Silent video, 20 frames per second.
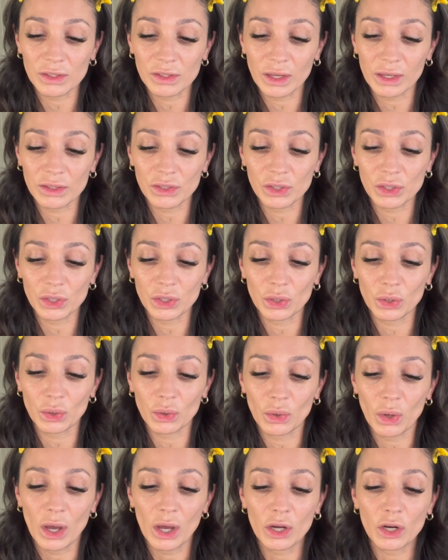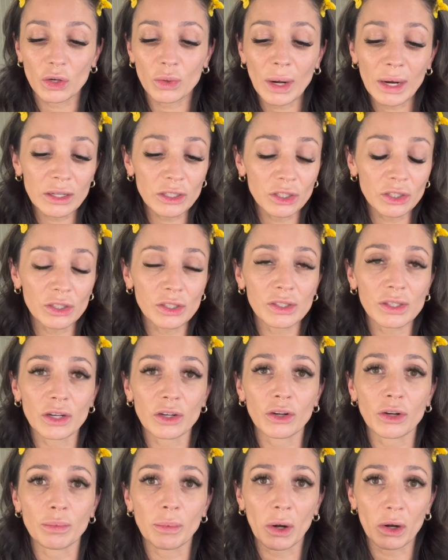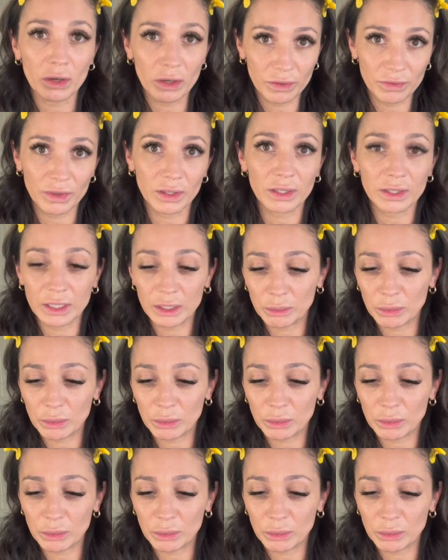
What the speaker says: as to correctors that are a part of the clean